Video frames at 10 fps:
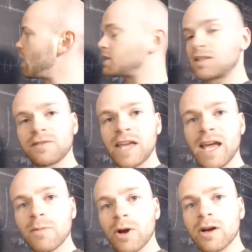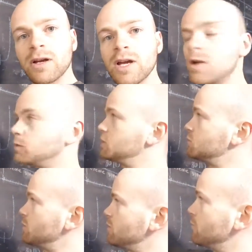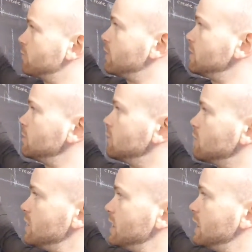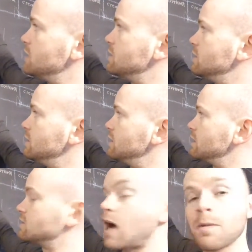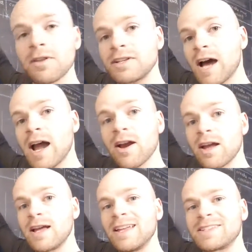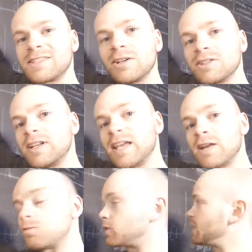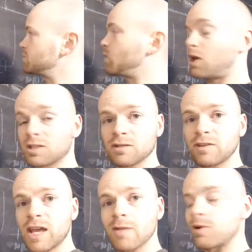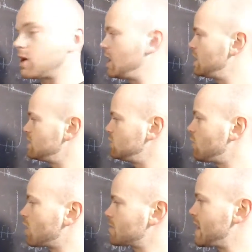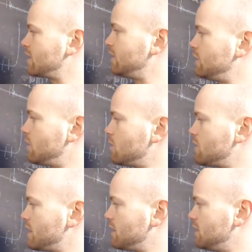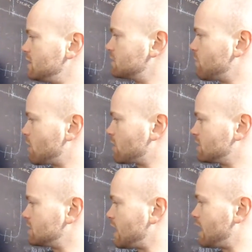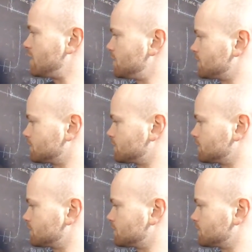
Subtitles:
positive camber, which is when the front or the top of the tire is tilted inward, that's positive camber, you automatically know that this part of the tire